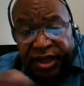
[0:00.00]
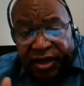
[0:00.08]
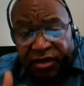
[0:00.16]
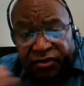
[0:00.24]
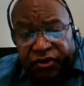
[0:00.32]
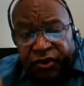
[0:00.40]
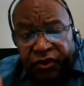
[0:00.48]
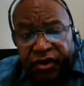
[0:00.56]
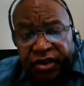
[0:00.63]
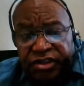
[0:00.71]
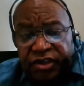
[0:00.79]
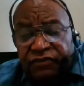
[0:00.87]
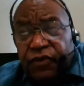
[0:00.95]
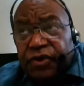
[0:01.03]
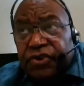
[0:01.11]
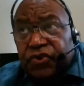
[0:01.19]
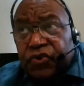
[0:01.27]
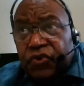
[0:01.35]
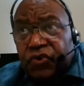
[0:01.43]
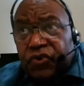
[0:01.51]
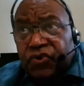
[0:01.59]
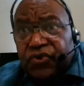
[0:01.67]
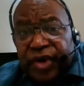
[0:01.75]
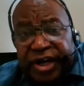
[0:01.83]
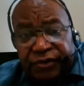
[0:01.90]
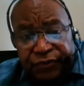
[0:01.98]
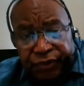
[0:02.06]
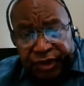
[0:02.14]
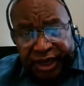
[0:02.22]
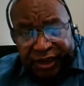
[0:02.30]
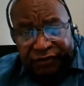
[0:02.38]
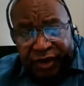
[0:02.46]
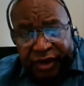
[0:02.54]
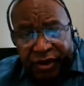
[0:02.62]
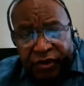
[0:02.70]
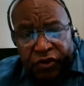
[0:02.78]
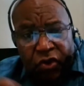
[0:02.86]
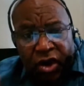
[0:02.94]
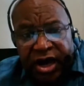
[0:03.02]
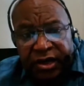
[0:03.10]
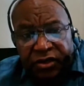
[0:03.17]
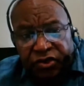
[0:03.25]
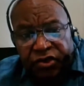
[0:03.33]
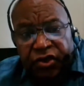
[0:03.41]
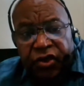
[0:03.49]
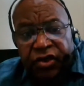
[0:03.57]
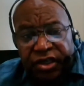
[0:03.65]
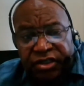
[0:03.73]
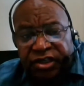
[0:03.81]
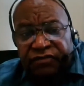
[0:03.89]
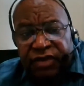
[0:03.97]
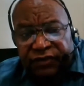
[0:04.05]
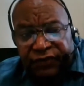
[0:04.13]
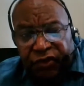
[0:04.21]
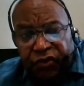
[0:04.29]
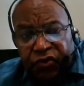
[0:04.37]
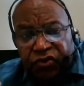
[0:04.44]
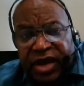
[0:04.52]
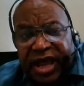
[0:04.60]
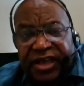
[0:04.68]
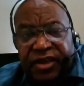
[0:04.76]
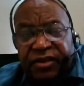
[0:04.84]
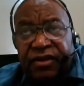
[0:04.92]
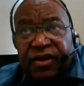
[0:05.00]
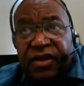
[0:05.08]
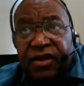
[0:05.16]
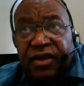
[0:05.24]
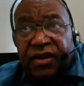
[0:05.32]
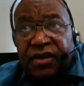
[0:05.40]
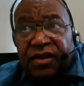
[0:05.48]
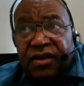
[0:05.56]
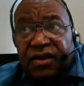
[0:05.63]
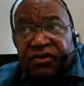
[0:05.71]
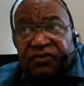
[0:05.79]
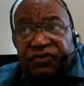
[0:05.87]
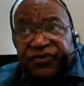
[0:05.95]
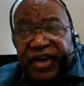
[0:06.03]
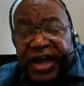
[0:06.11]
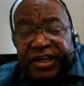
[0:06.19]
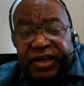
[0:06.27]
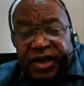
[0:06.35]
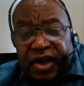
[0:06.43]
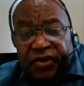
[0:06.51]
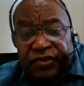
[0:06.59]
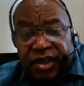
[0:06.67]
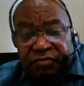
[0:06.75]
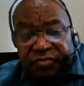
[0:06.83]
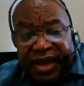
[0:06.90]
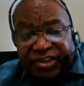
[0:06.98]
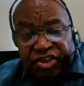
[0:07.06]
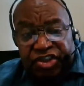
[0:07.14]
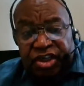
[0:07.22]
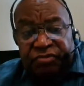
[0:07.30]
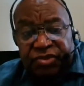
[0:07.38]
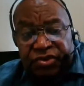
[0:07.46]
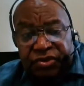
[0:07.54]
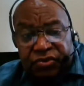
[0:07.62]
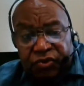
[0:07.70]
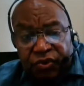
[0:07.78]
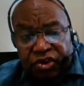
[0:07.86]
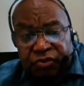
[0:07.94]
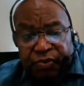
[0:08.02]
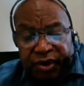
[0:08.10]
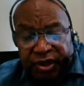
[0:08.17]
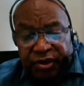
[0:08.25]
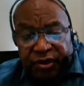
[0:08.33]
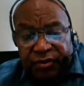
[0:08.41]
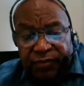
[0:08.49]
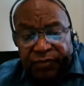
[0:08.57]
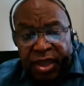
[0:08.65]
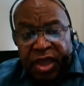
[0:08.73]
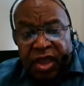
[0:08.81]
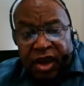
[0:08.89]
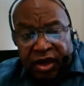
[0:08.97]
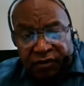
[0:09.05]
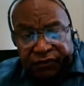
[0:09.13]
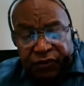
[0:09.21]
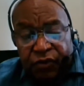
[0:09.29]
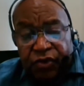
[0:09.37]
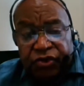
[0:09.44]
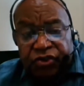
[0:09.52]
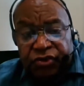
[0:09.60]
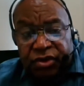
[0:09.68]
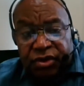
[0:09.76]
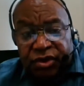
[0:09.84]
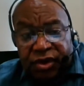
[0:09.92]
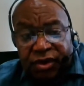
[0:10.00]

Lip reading: The alternative was too great for David. The alternative of Uriah finding out that Bathsheba was pregnant, and of course